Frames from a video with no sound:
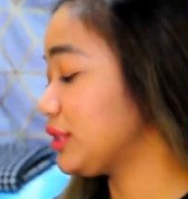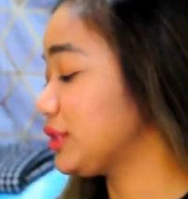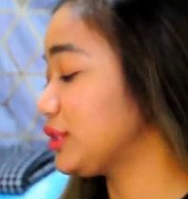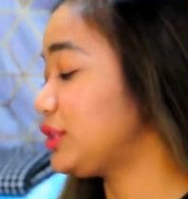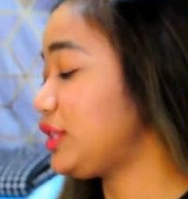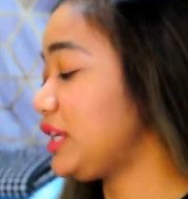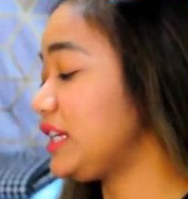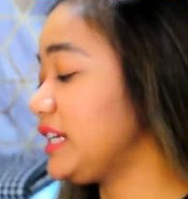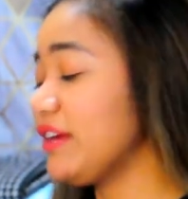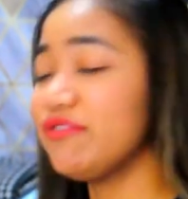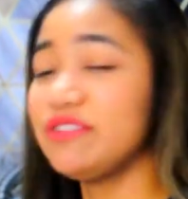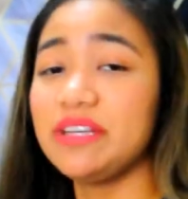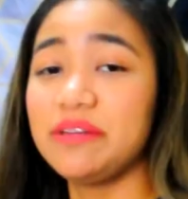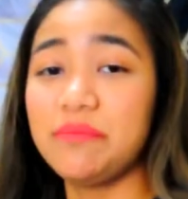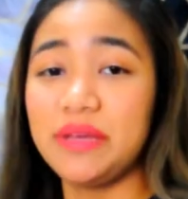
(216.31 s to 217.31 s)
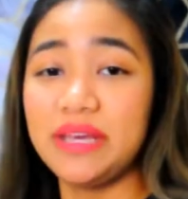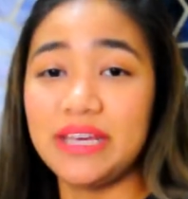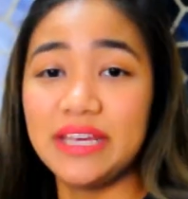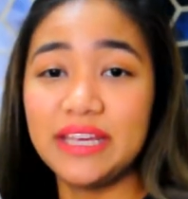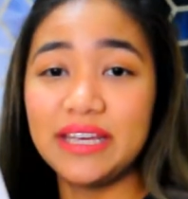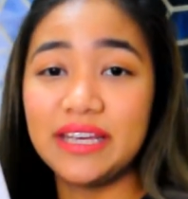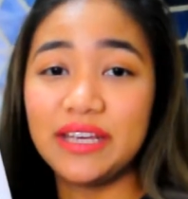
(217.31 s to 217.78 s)
she gifted me
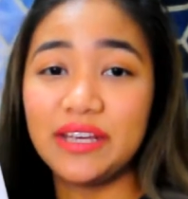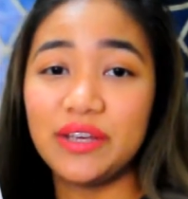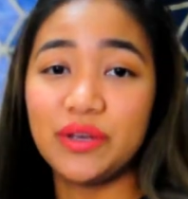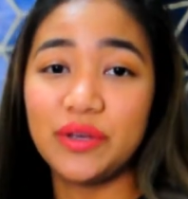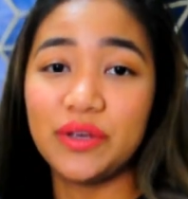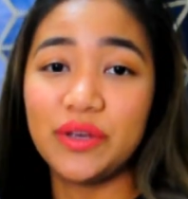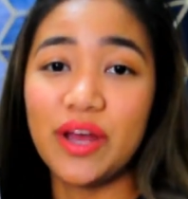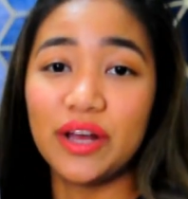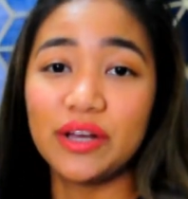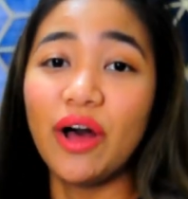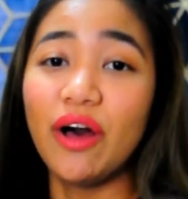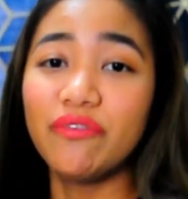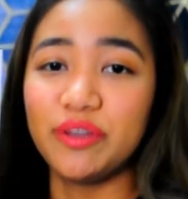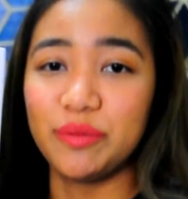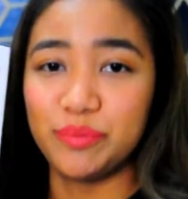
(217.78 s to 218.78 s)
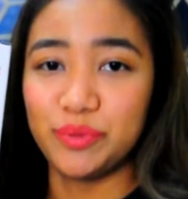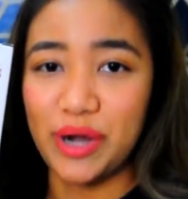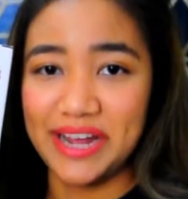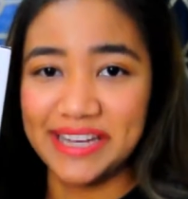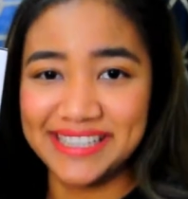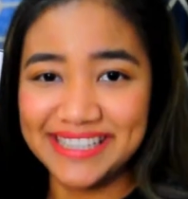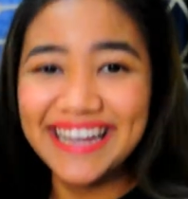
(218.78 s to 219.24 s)
a coffee
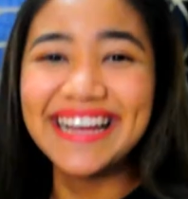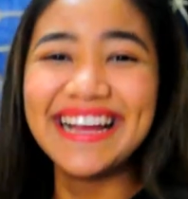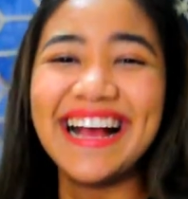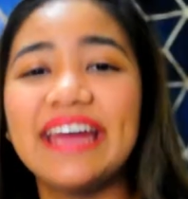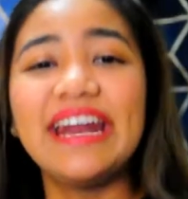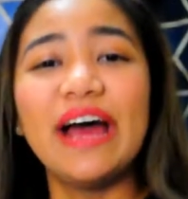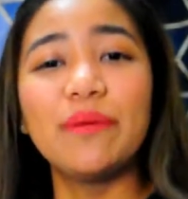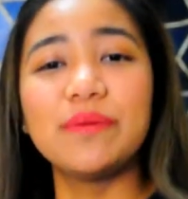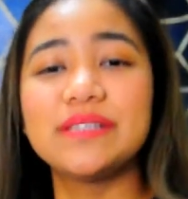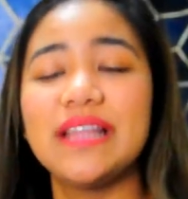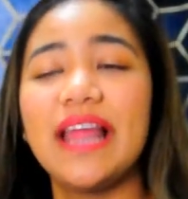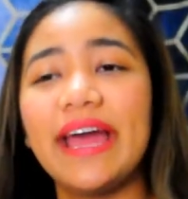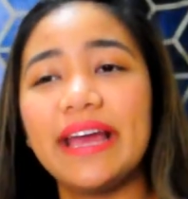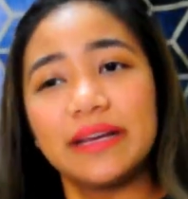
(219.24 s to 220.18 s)
press. And I was like,